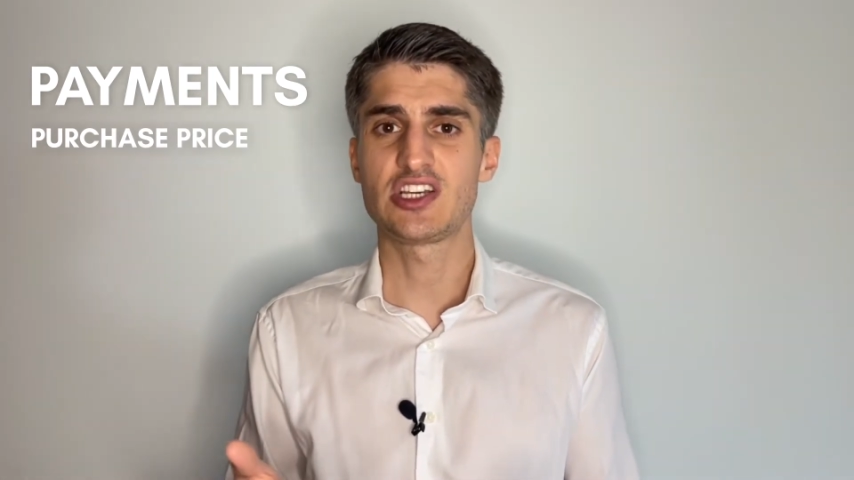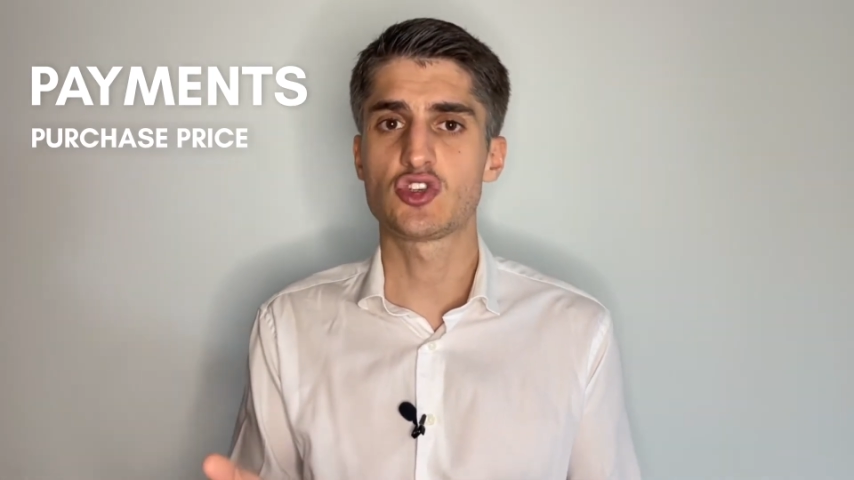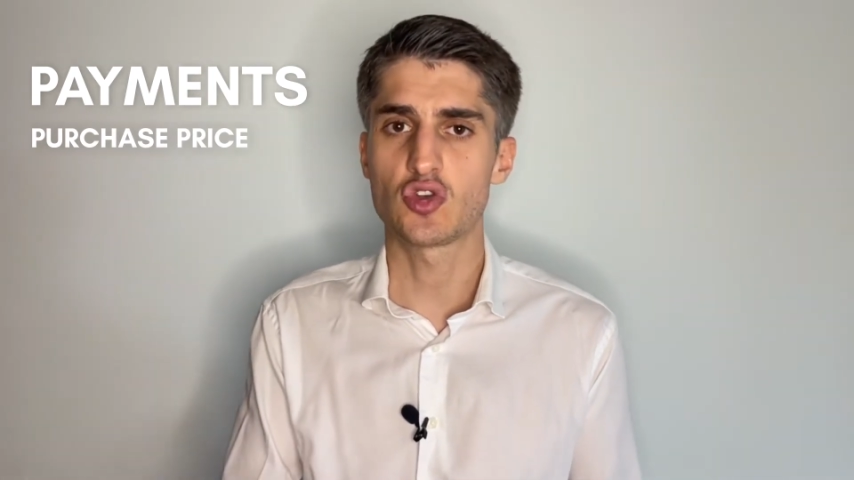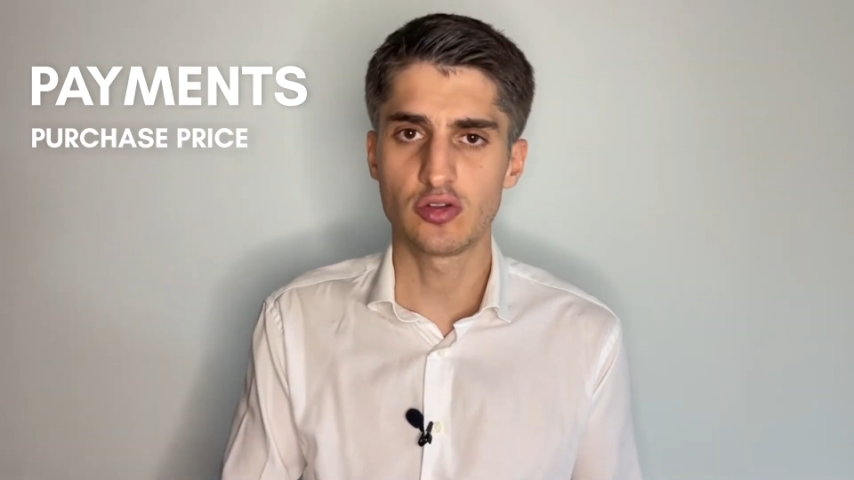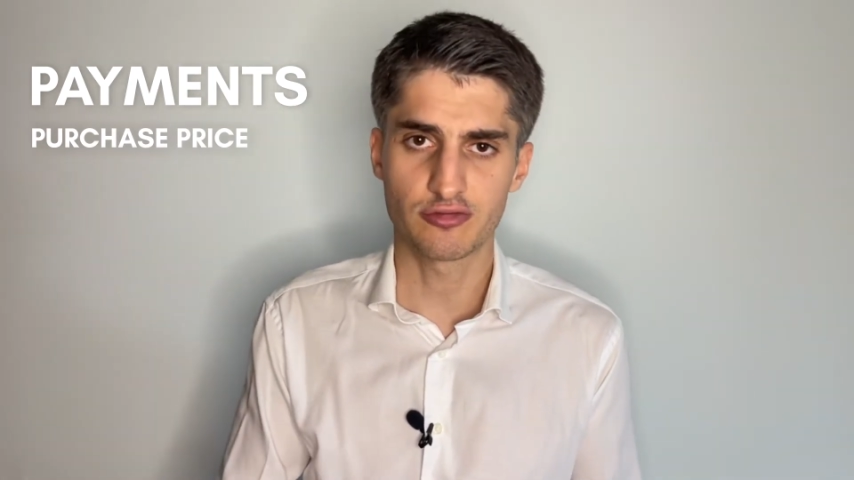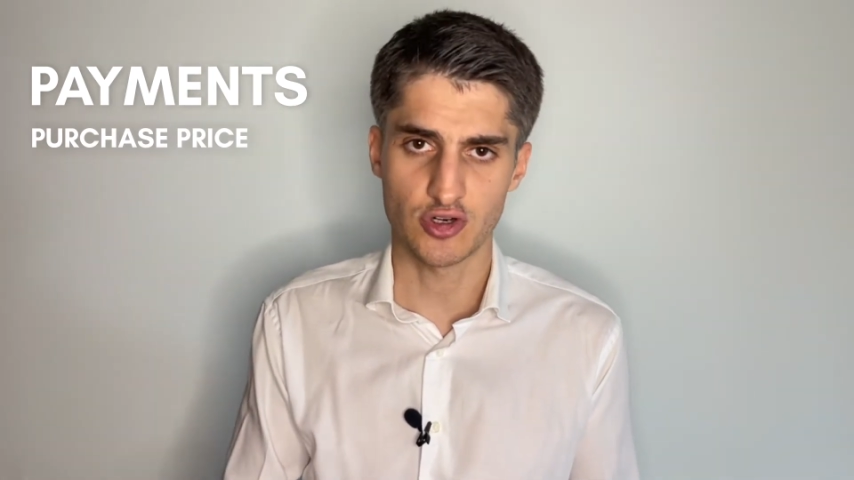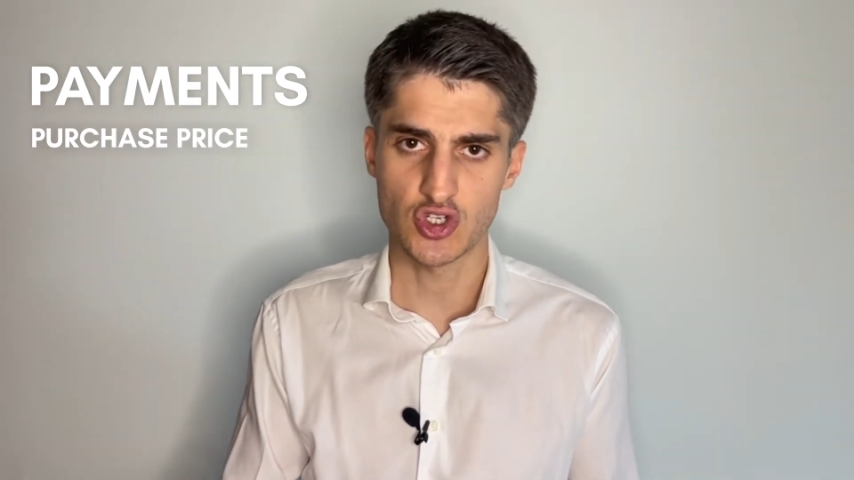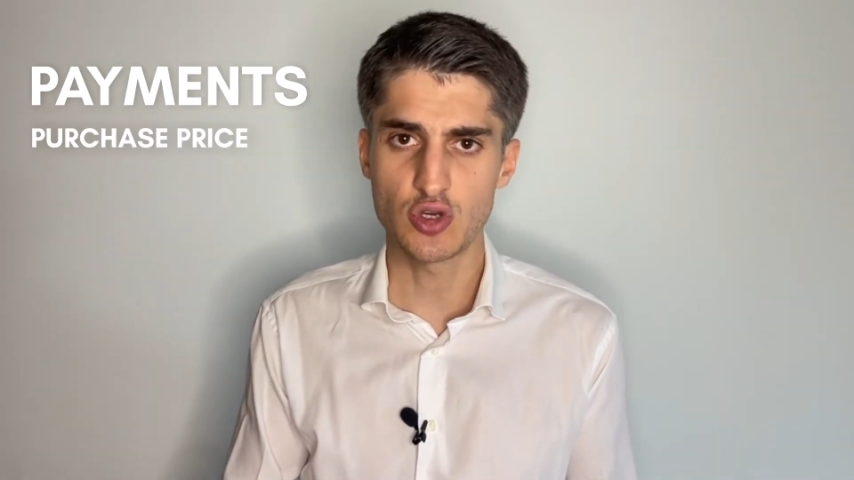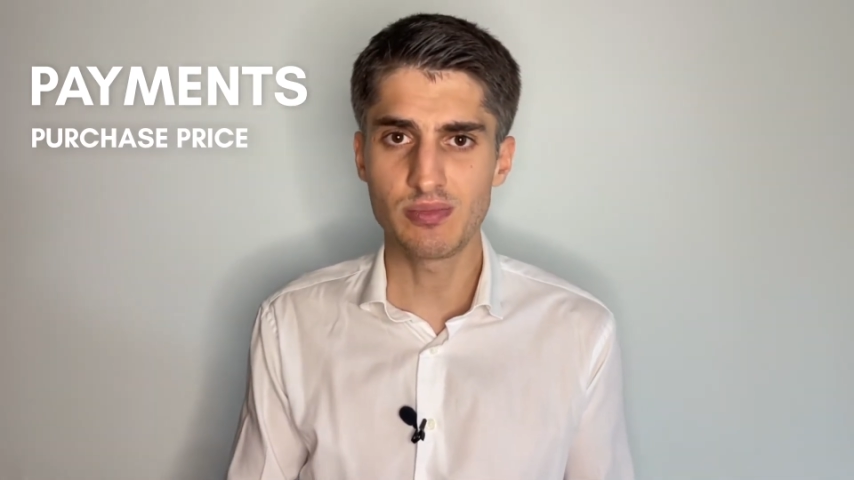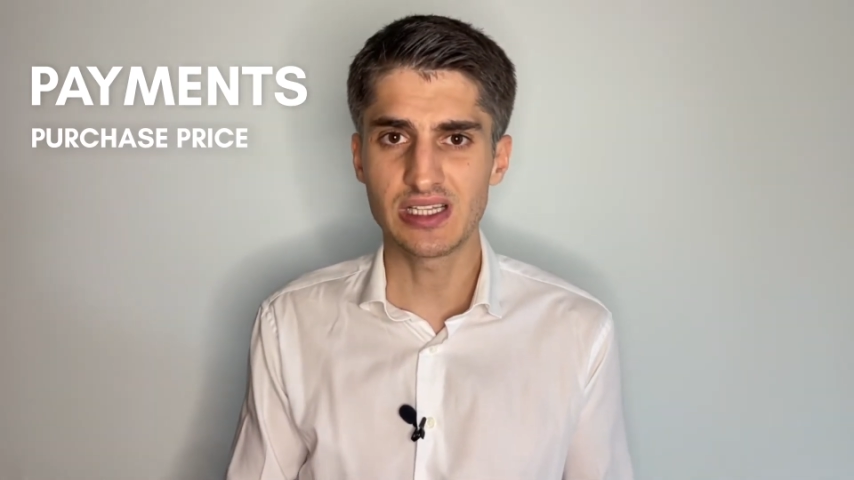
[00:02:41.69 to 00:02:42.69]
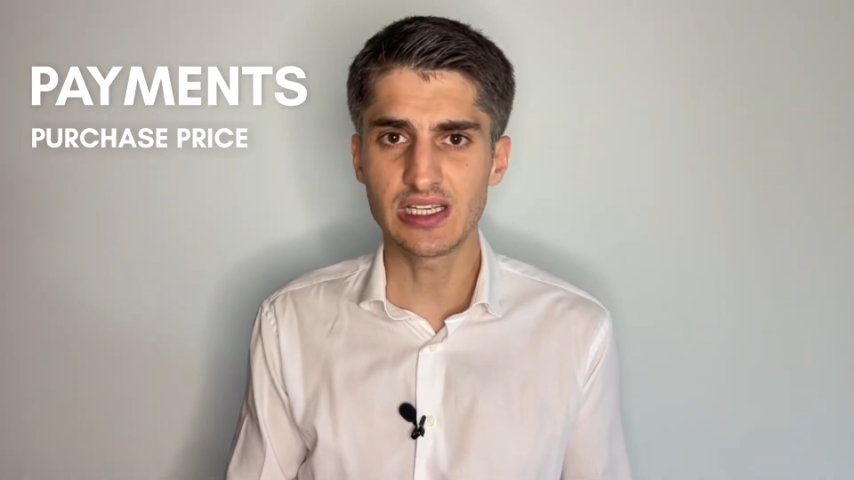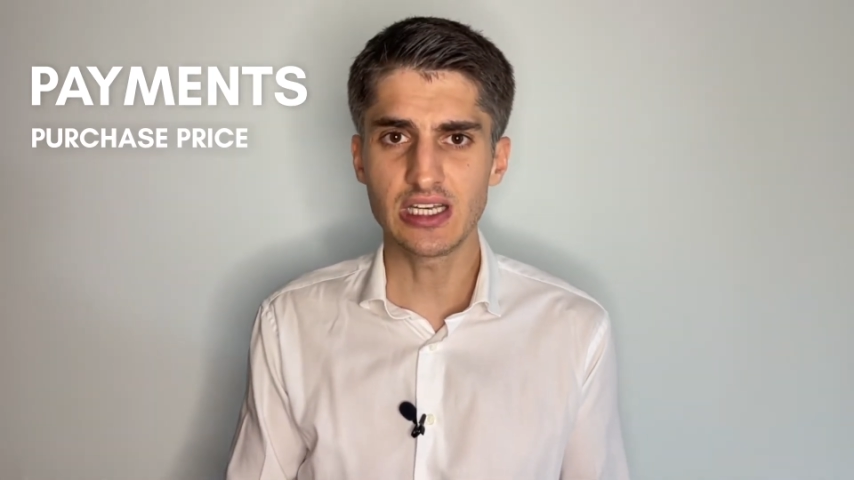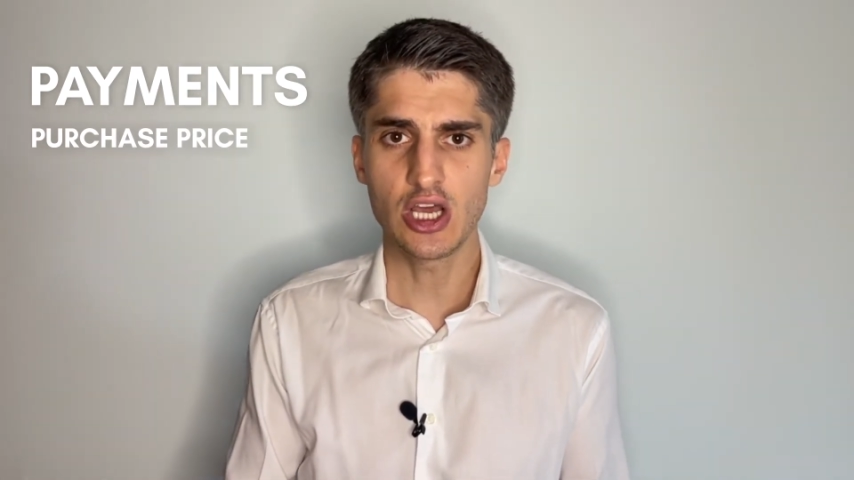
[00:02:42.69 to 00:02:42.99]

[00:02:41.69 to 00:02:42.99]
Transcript: is sold for 2 million,